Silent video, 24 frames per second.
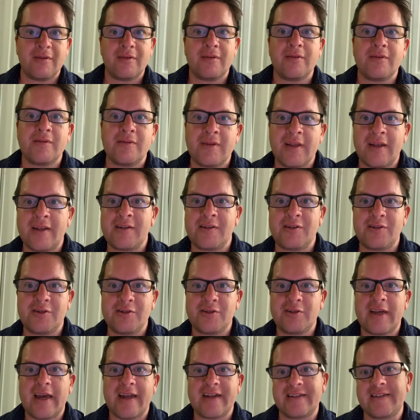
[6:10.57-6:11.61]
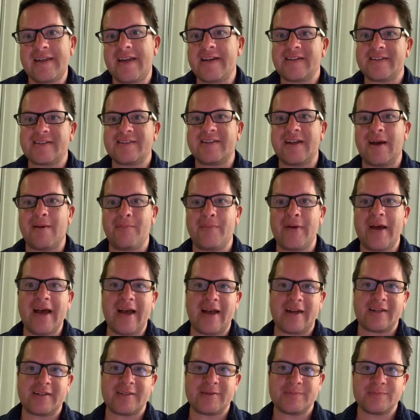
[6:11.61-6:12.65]
then you got to take a step
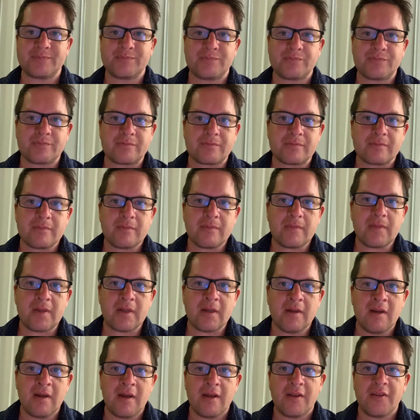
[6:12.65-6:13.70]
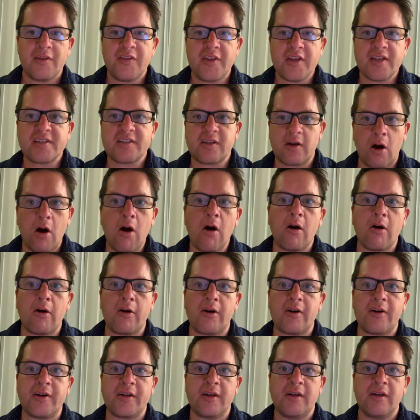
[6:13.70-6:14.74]
back. This
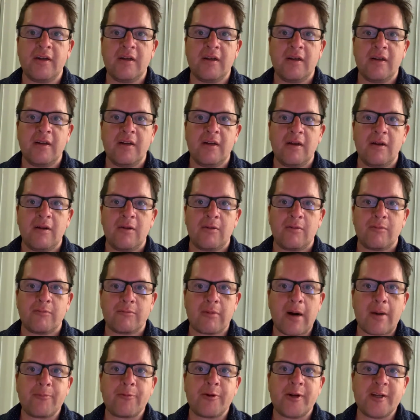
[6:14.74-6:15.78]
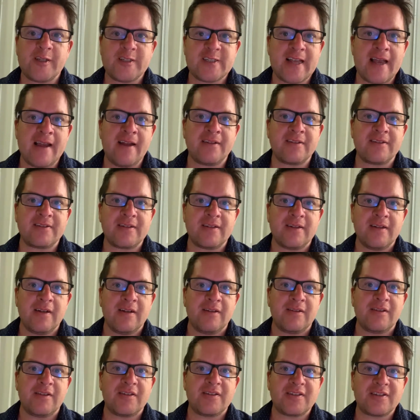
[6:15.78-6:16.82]
card represents
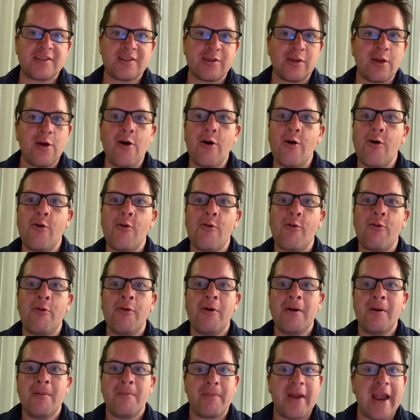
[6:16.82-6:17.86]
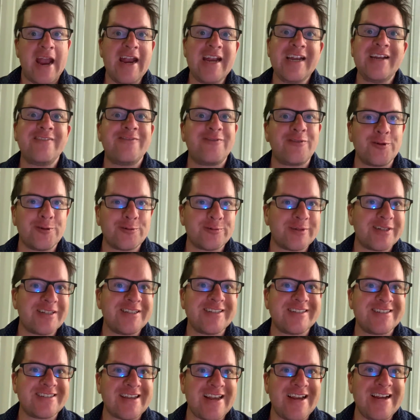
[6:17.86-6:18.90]
the slow, painful
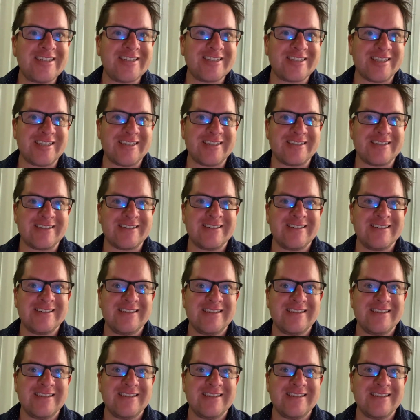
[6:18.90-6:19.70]
realization